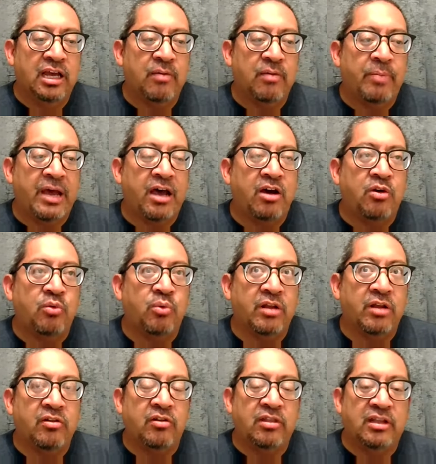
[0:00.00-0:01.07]
about
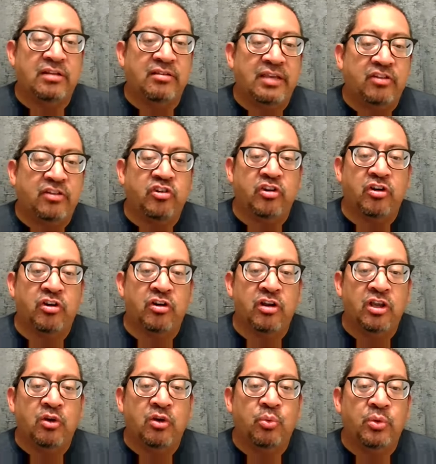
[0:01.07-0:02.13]
whether the teacher
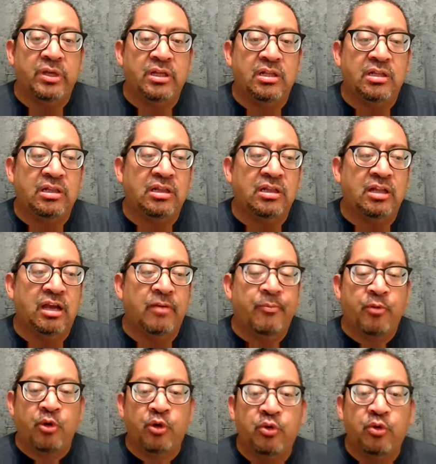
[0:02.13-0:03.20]
will
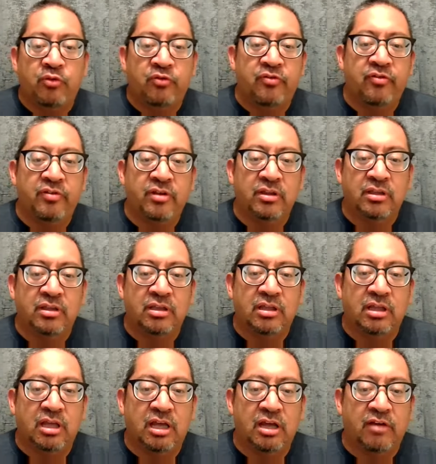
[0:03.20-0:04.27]
approve
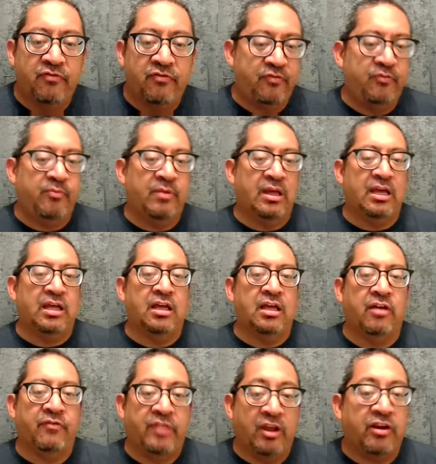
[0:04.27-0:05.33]
of
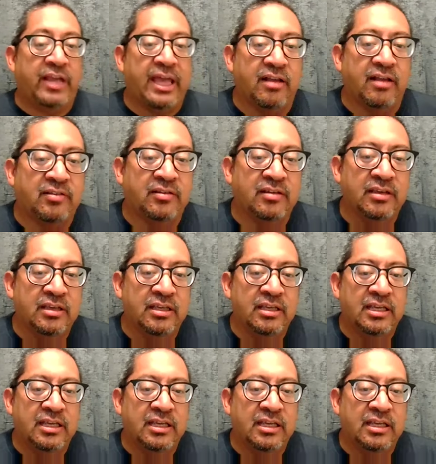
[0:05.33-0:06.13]
their guess.